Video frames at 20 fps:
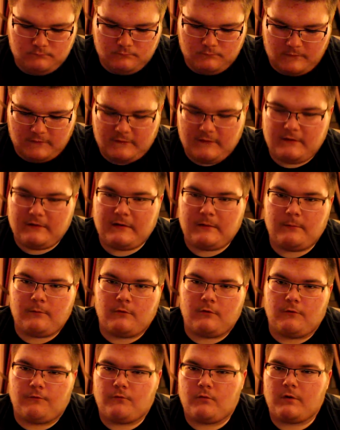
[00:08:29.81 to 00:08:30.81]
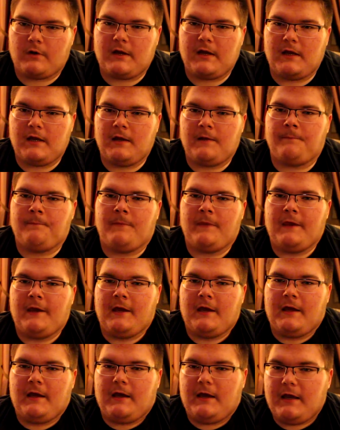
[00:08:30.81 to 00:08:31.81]
It says it's able to do 4K
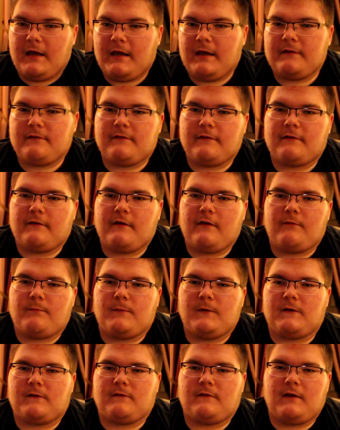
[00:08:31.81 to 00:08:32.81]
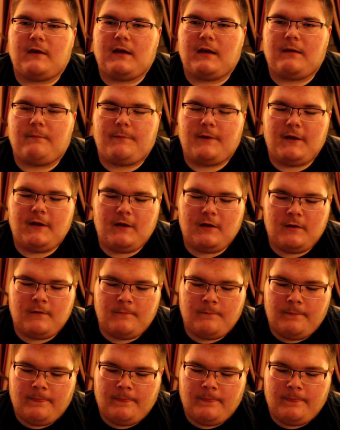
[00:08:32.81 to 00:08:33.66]
and 60 FPS 1080p.